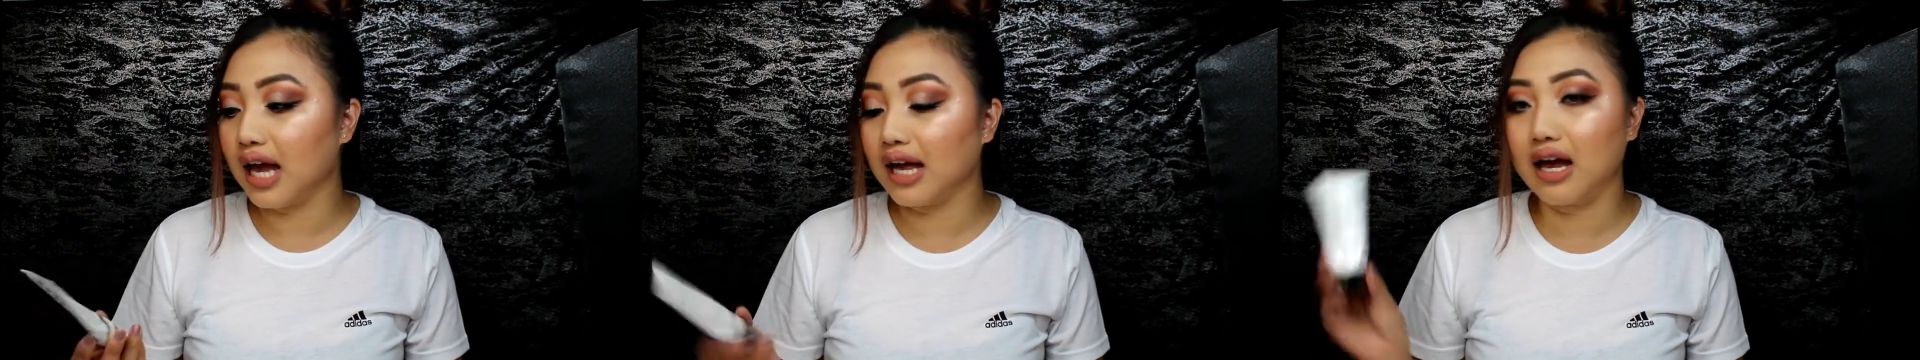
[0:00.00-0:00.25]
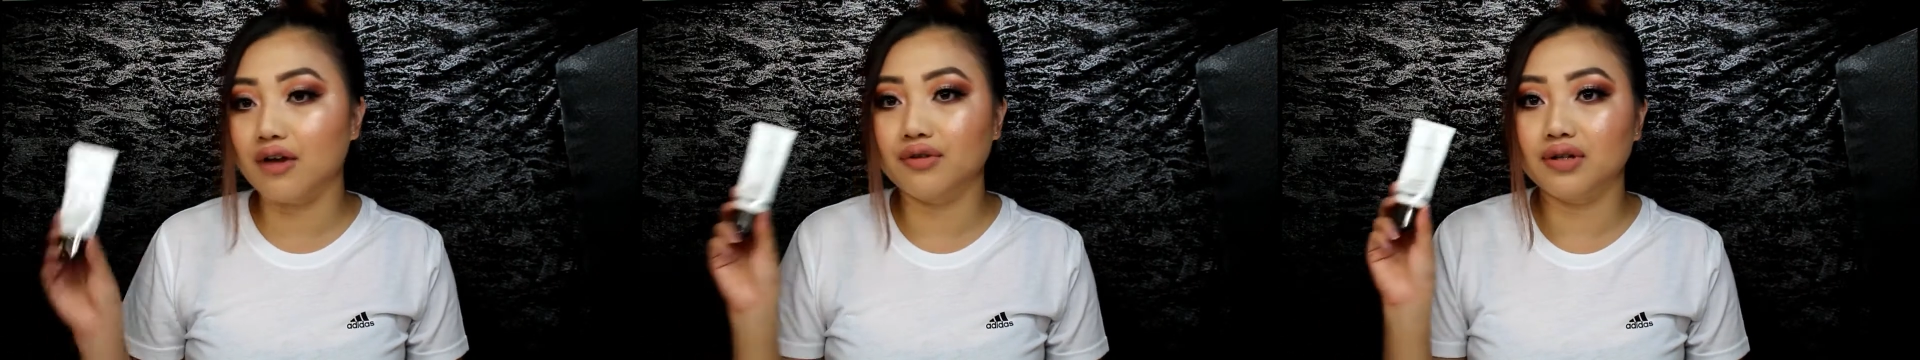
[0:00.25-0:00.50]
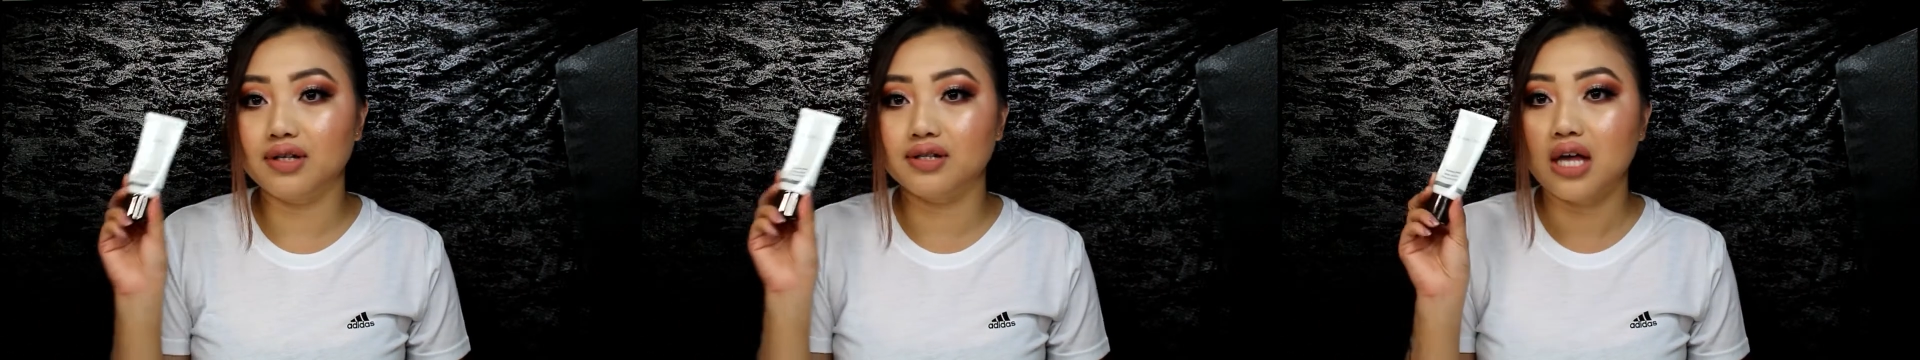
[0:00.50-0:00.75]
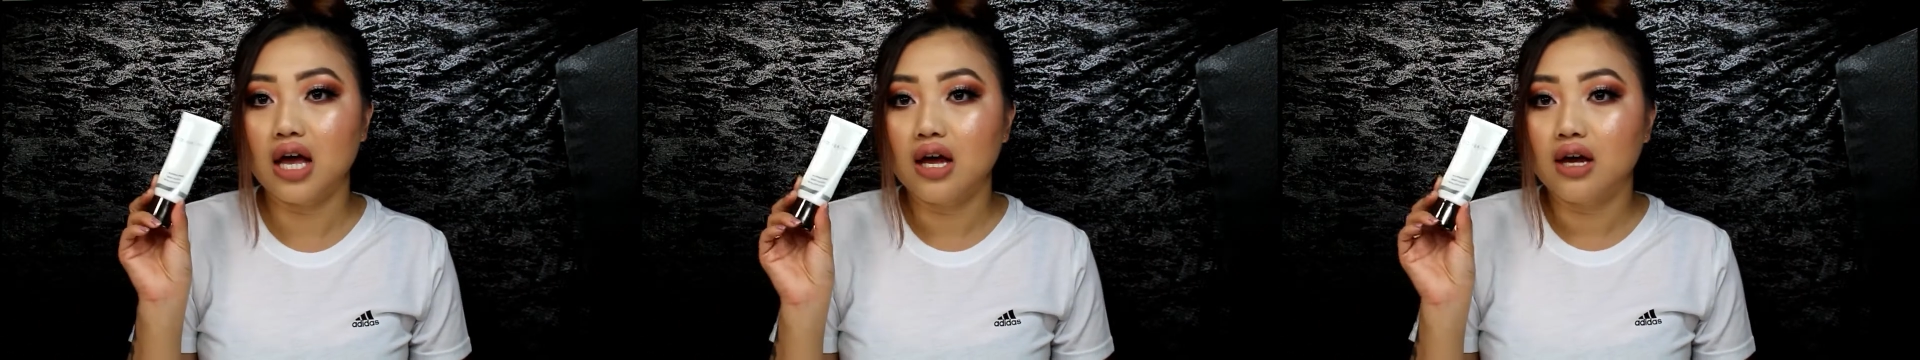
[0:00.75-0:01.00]
I have
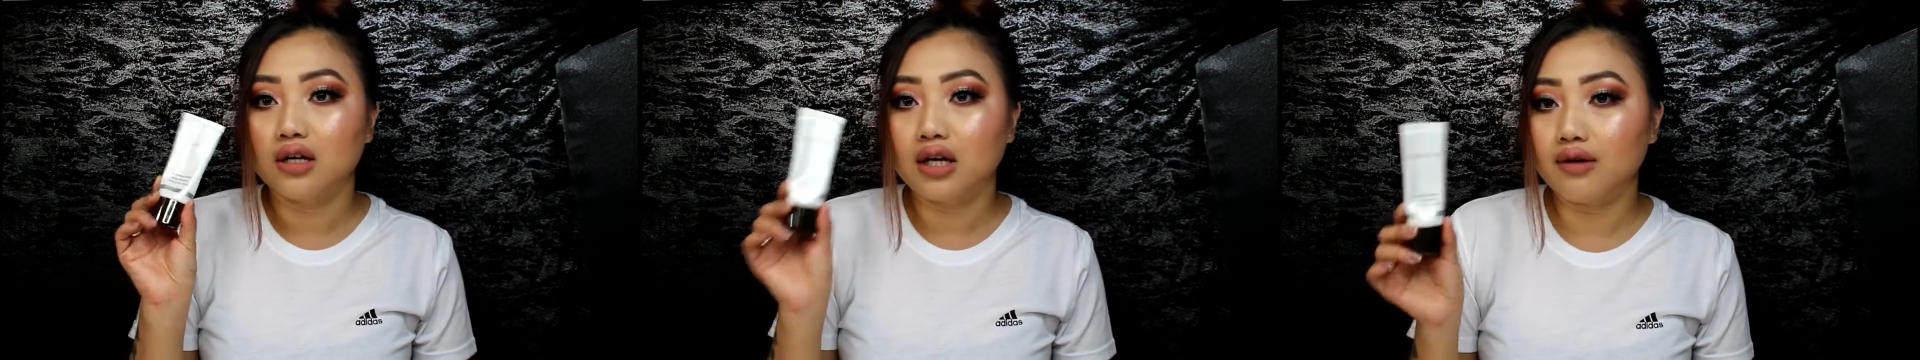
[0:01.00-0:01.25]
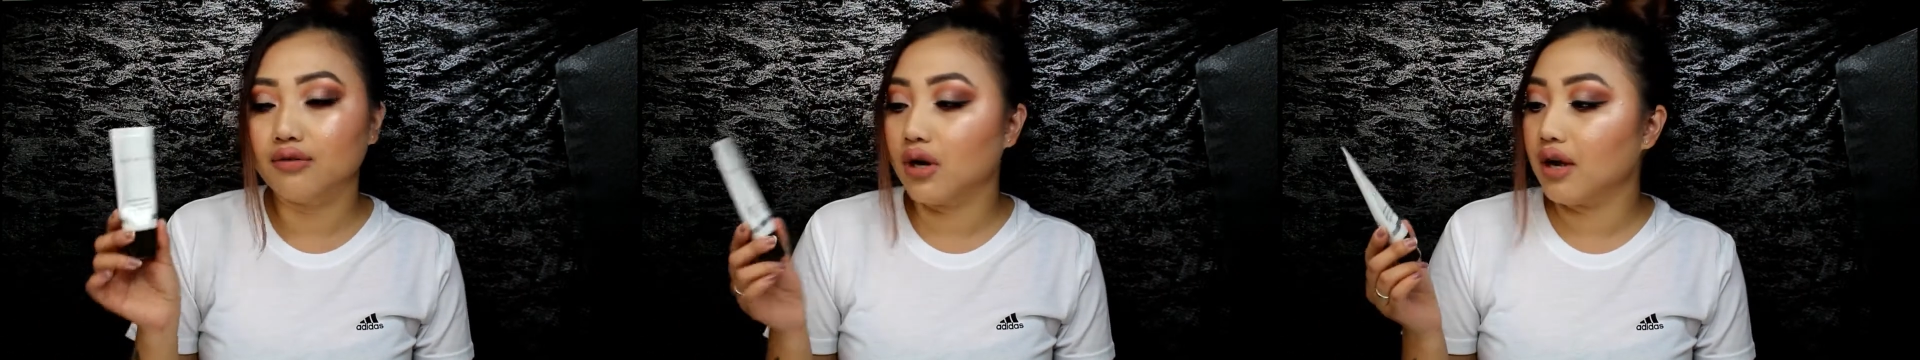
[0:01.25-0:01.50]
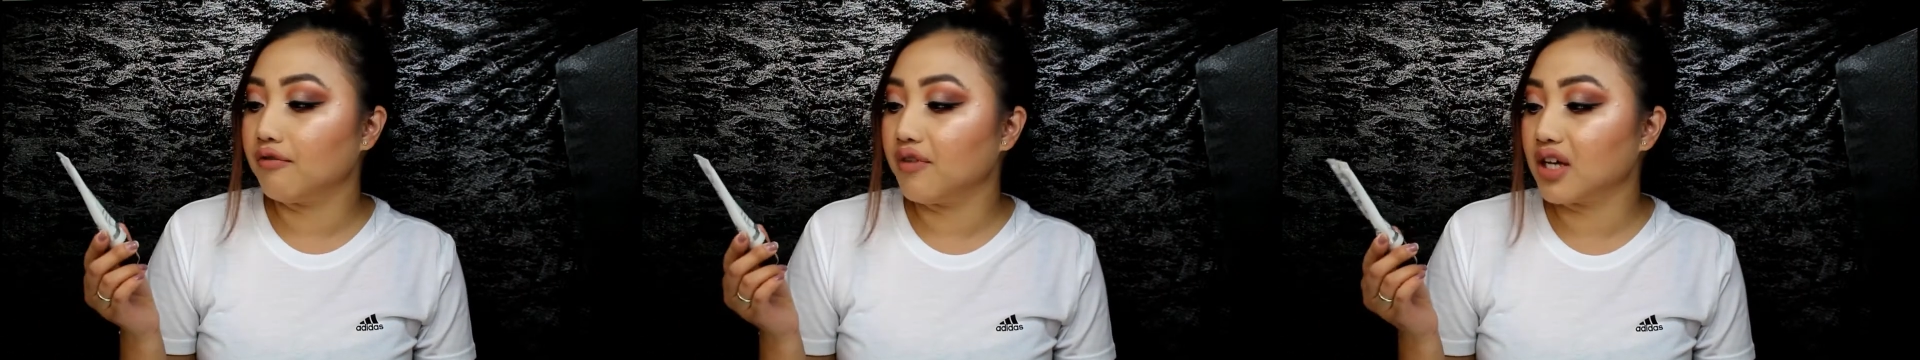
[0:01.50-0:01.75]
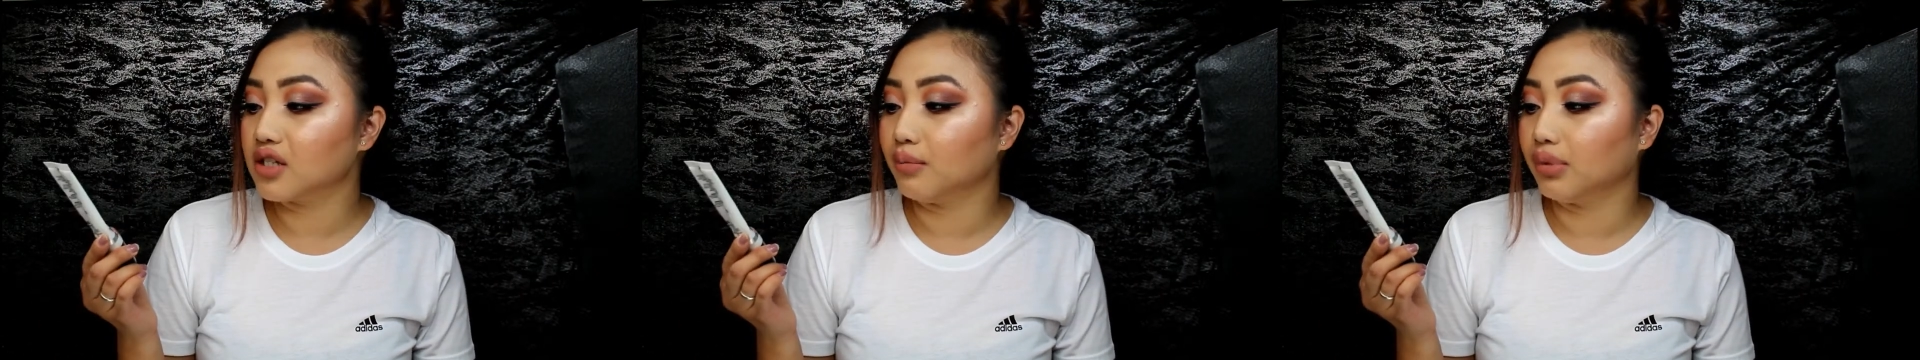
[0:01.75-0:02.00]
this Cover F
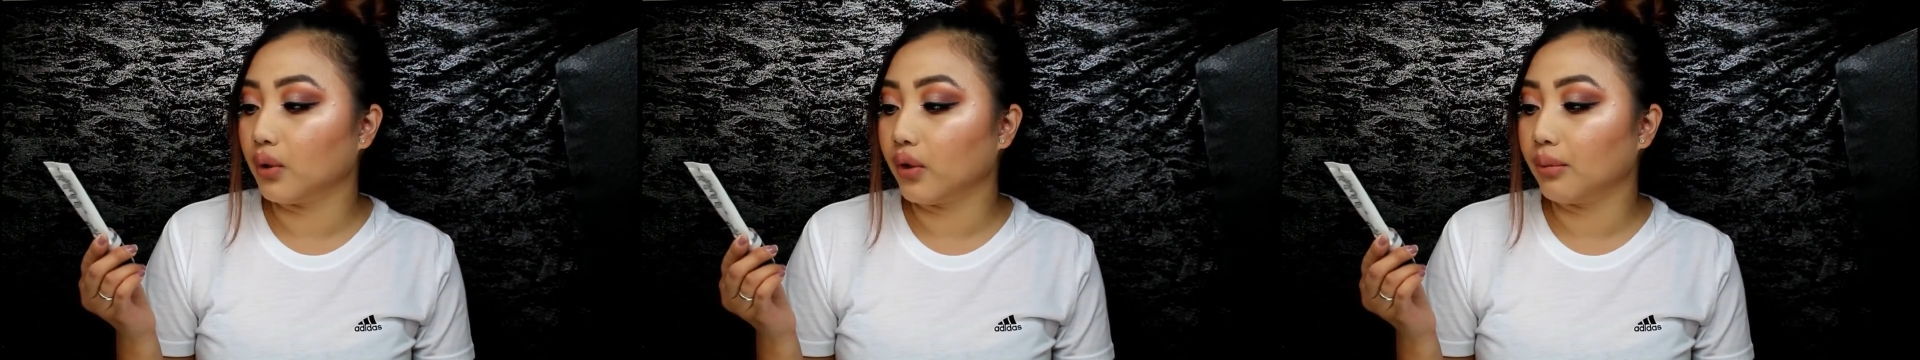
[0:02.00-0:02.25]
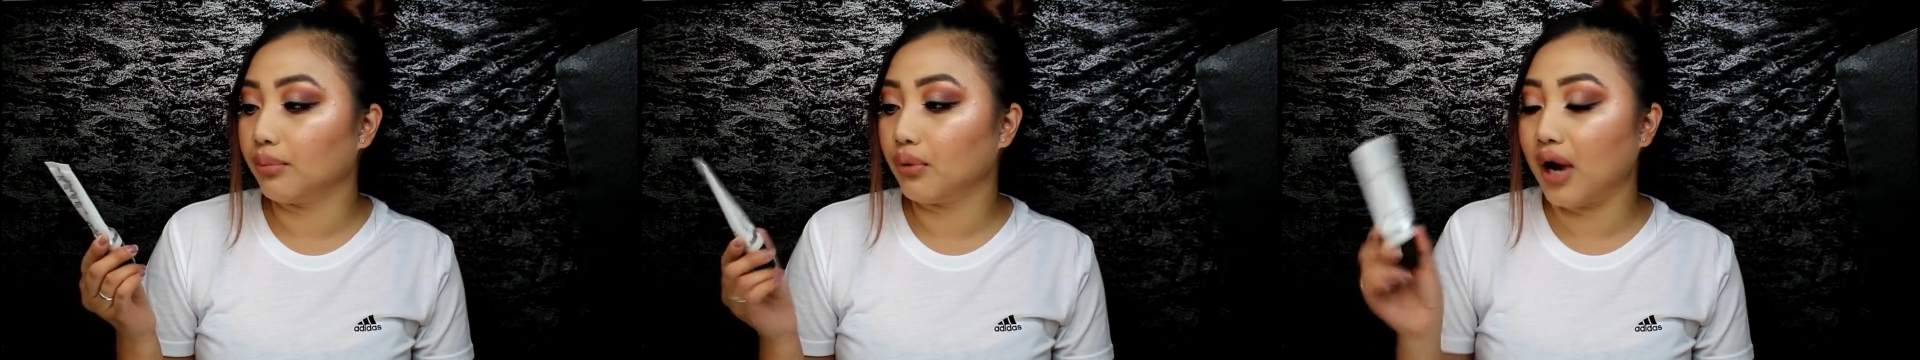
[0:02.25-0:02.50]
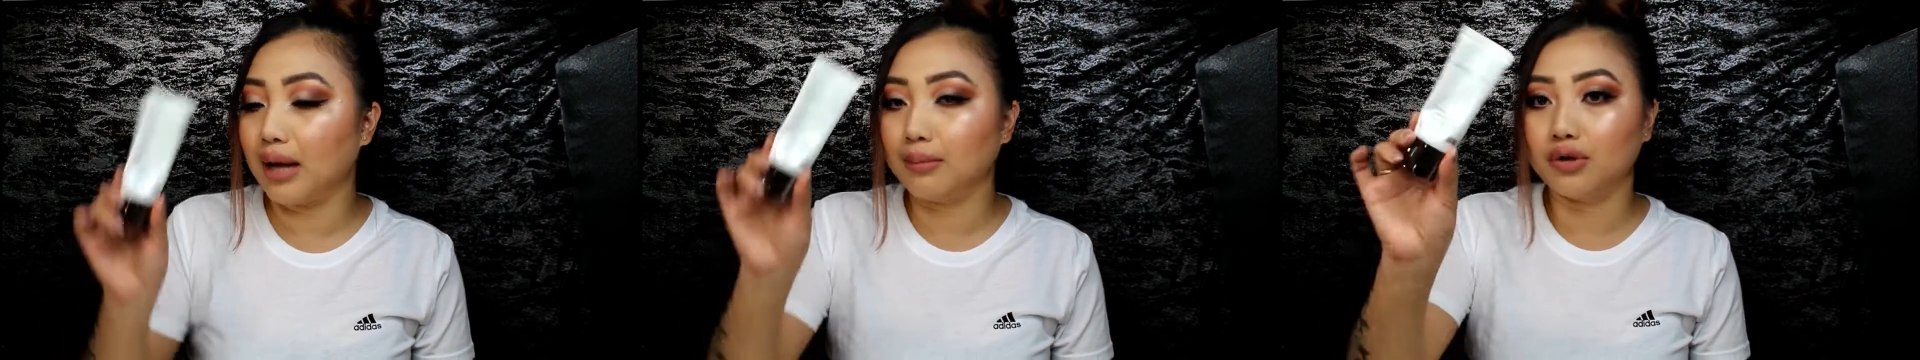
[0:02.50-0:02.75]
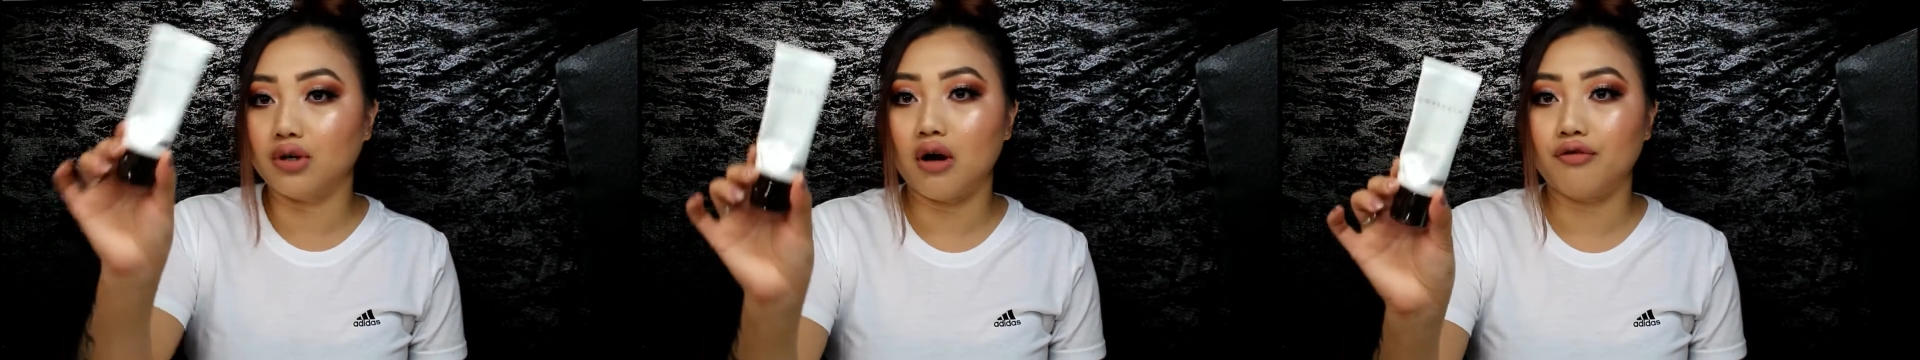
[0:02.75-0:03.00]
X Blurring
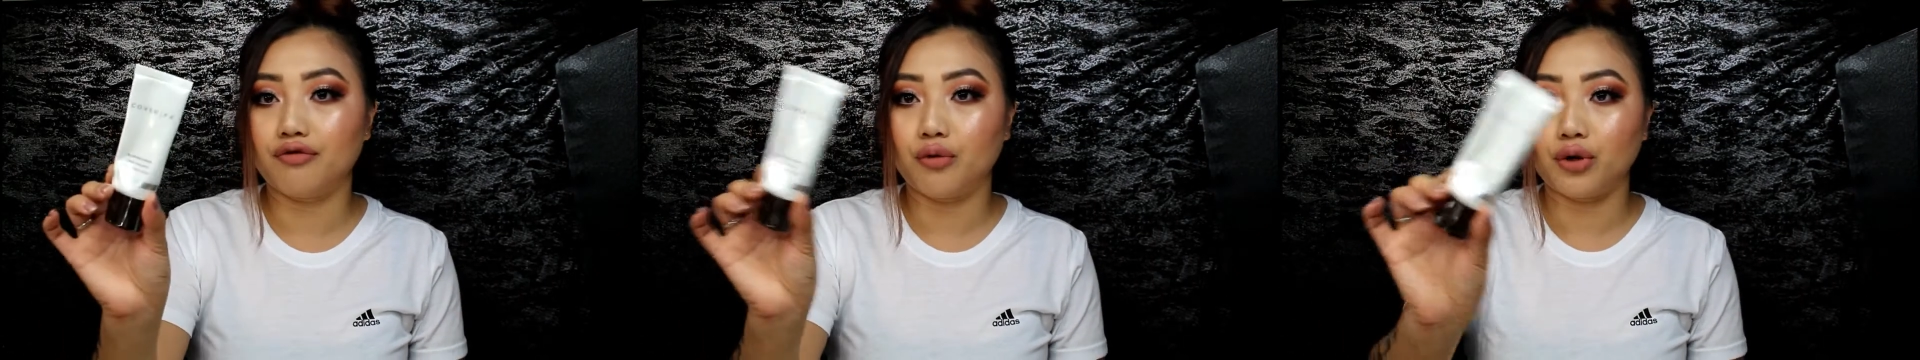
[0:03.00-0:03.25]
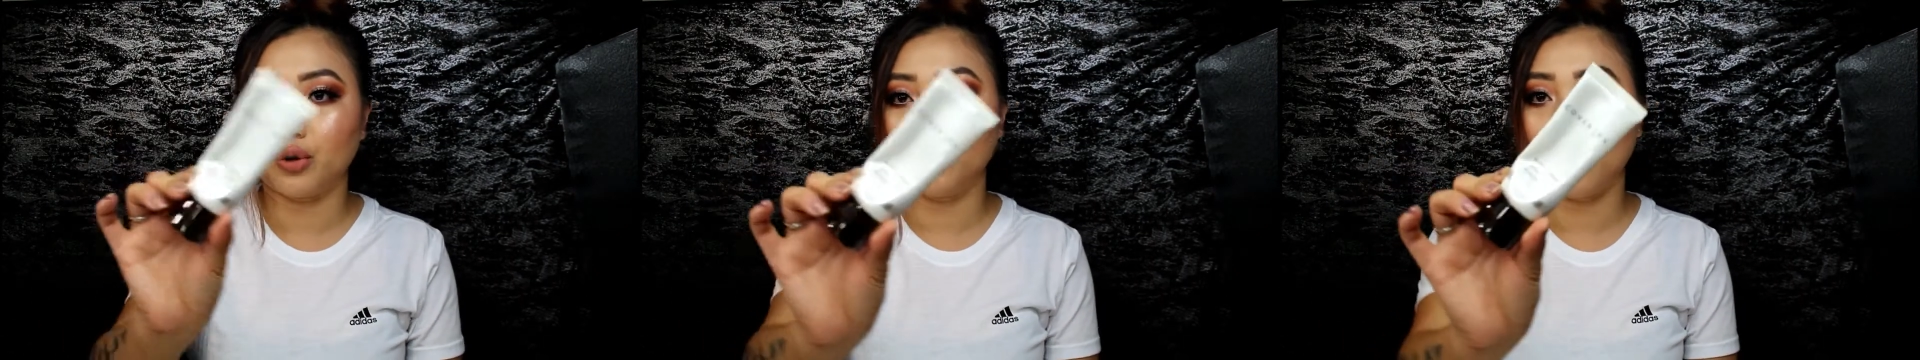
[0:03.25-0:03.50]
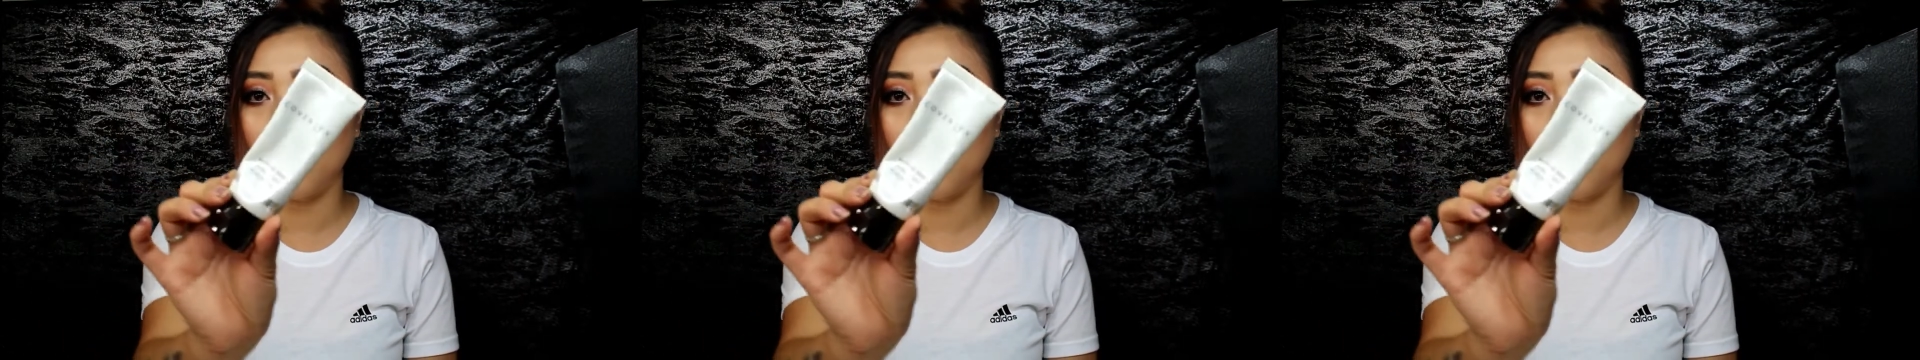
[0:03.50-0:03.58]
Primer for you